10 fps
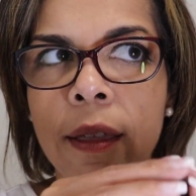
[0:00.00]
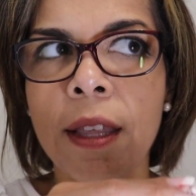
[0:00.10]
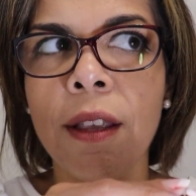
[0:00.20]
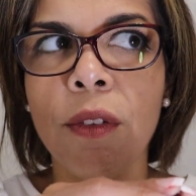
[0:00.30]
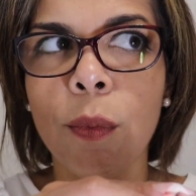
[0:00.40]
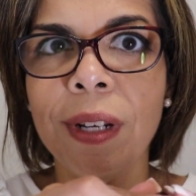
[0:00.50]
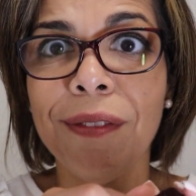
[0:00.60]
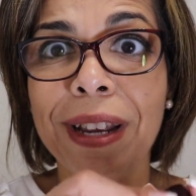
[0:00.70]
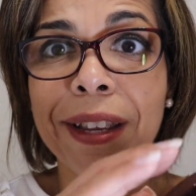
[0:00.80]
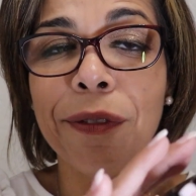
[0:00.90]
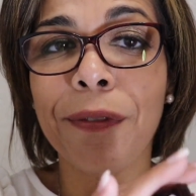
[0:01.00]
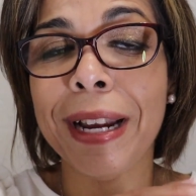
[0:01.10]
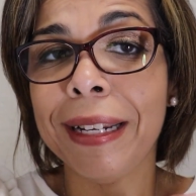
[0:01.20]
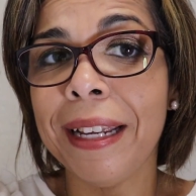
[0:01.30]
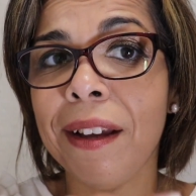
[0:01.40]
this one if I can
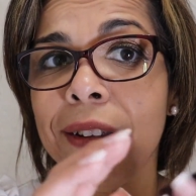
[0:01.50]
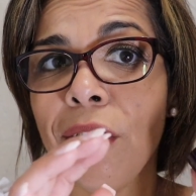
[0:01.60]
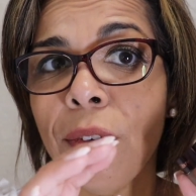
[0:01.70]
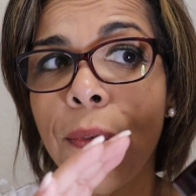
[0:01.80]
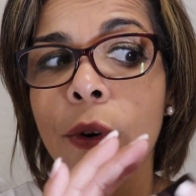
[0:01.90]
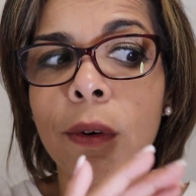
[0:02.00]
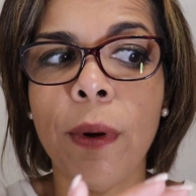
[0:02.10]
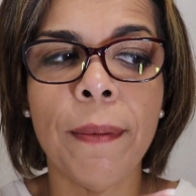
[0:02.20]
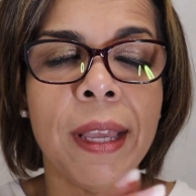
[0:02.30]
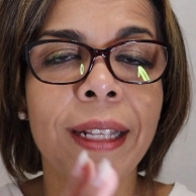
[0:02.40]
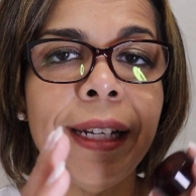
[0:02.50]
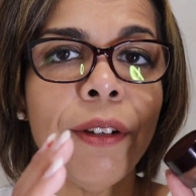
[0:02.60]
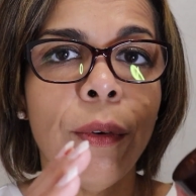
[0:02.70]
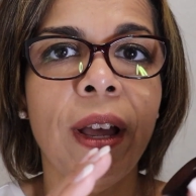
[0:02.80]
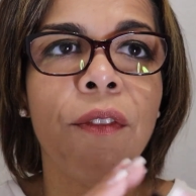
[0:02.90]
find it. On the Sephora website they
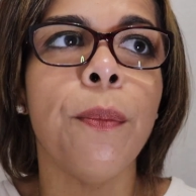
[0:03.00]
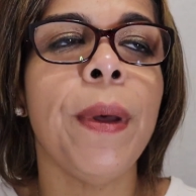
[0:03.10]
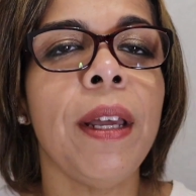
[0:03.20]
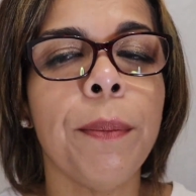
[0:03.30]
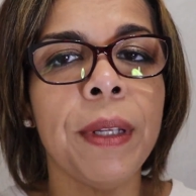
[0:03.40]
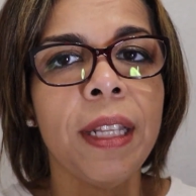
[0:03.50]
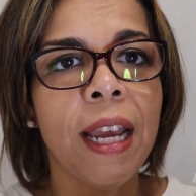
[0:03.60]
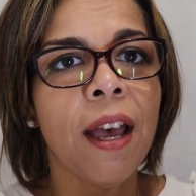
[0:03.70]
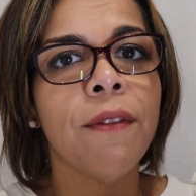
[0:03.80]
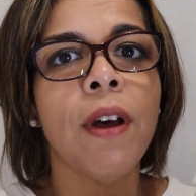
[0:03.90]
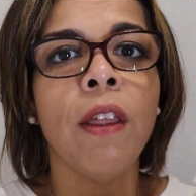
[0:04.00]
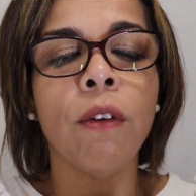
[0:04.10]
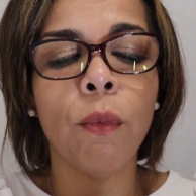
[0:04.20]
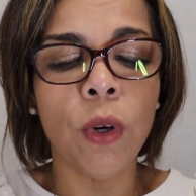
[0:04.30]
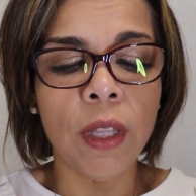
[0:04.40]
don't have Bet, but they have
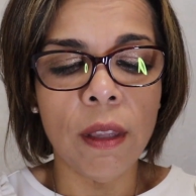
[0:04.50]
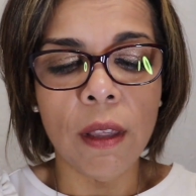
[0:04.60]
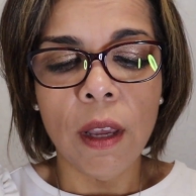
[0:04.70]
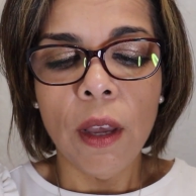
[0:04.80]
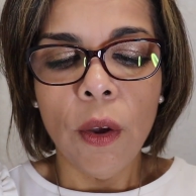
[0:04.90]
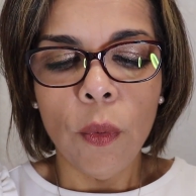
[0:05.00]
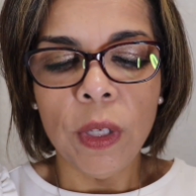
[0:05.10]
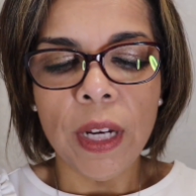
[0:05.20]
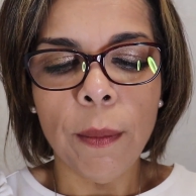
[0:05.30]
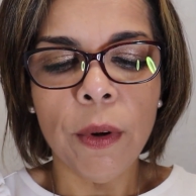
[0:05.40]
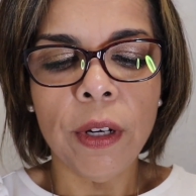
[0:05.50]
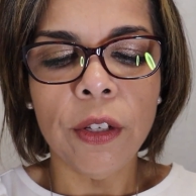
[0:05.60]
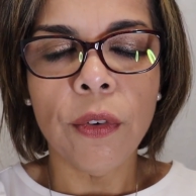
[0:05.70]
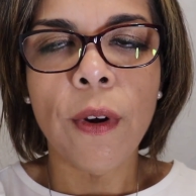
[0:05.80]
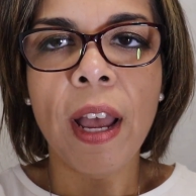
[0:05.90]
other ones which I'm going to
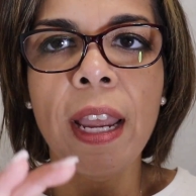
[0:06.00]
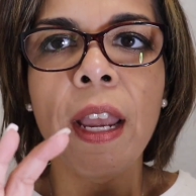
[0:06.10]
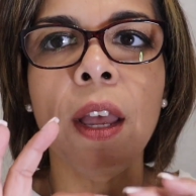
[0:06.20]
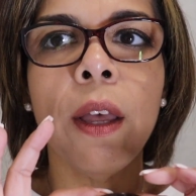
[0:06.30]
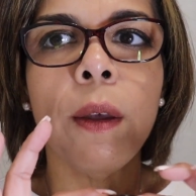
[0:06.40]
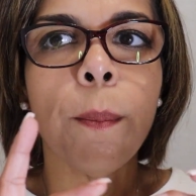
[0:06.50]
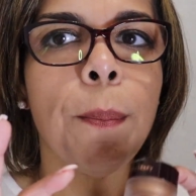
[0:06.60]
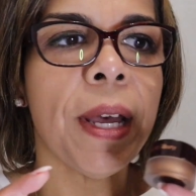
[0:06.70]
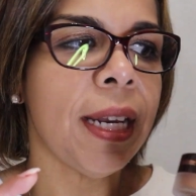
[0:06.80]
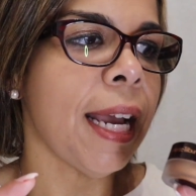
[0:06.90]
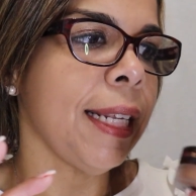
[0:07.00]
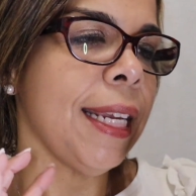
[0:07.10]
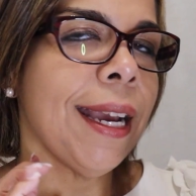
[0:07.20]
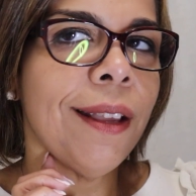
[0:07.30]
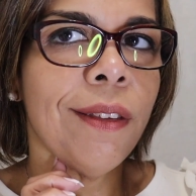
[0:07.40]
try. Bet I
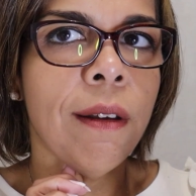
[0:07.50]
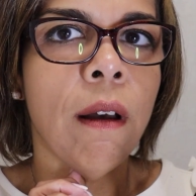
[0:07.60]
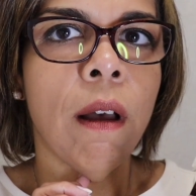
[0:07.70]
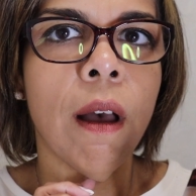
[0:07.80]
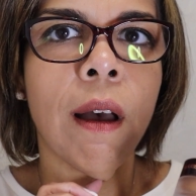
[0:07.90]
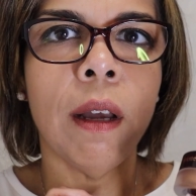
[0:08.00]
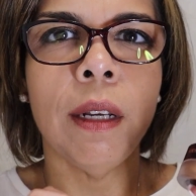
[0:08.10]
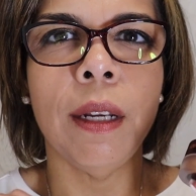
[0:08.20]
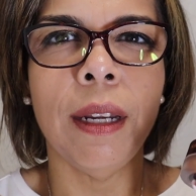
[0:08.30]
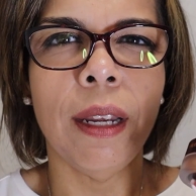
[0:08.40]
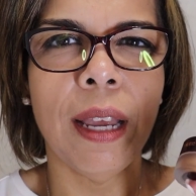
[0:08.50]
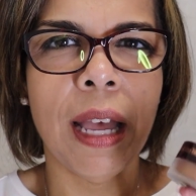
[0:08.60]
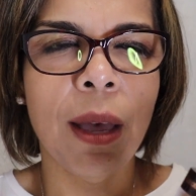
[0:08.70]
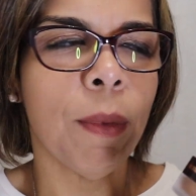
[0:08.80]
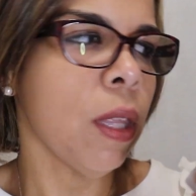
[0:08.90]
think I saw on
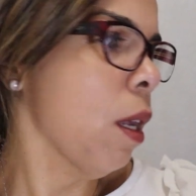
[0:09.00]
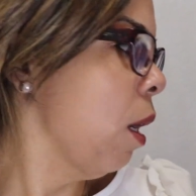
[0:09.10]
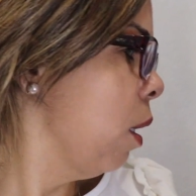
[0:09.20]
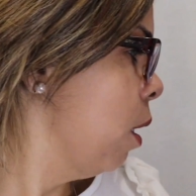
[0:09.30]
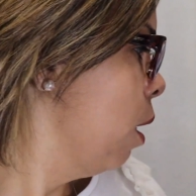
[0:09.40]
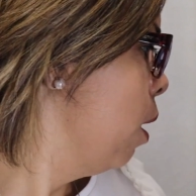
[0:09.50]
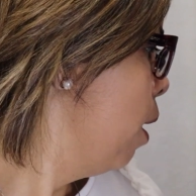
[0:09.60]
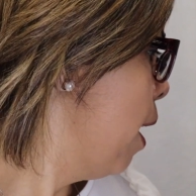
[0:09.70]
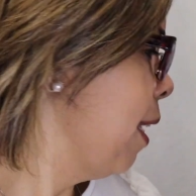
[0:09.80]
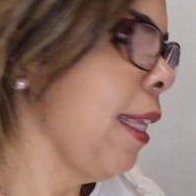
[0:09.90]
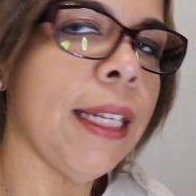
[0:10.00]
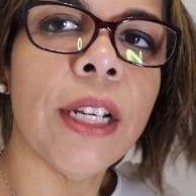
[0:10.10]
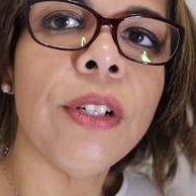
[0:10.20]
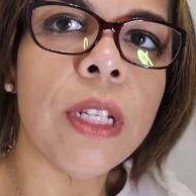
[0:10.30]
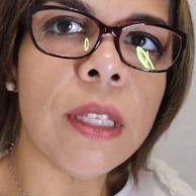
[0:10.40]
Amazon. I think
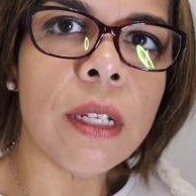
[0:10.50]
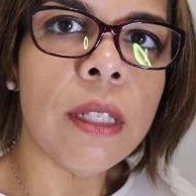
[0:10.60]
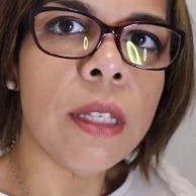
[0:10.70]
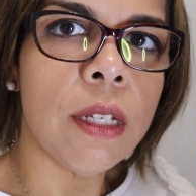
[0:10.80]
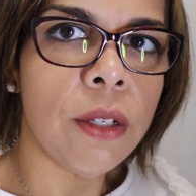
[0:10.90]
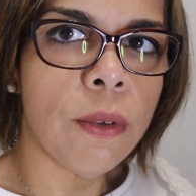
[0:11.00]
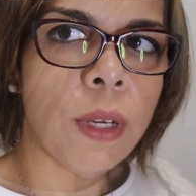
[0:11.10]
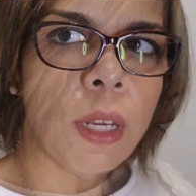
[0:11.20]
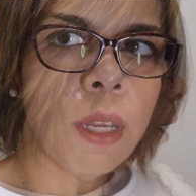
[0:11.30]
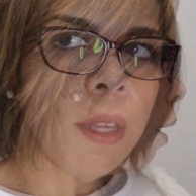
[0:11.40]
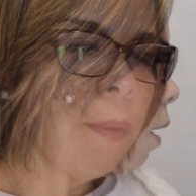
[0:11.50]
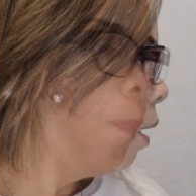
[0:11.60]
they're discontinuing it.